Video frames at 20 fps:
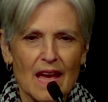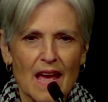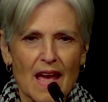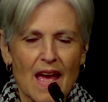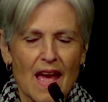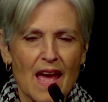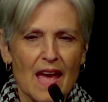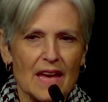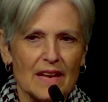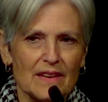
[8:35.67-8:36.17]

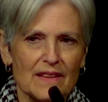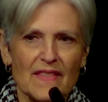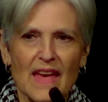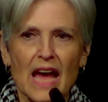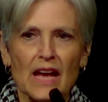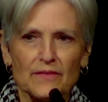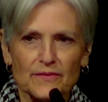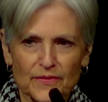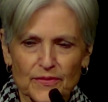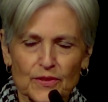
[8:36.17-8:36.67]
And
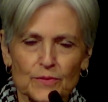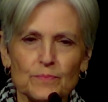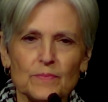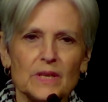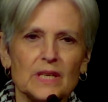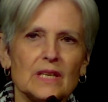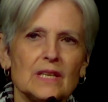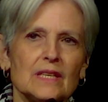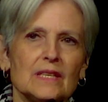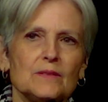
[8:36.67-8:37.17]
that, for
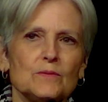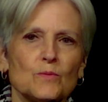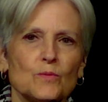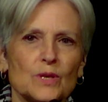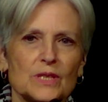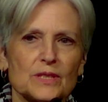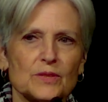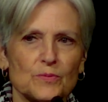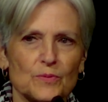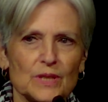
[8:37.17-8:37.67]
me,
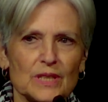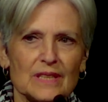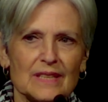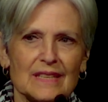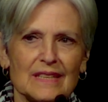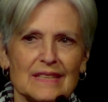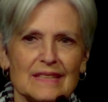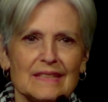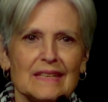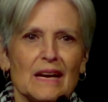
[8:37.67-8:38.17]
was
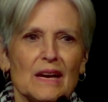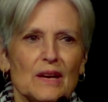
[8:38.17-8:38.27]
really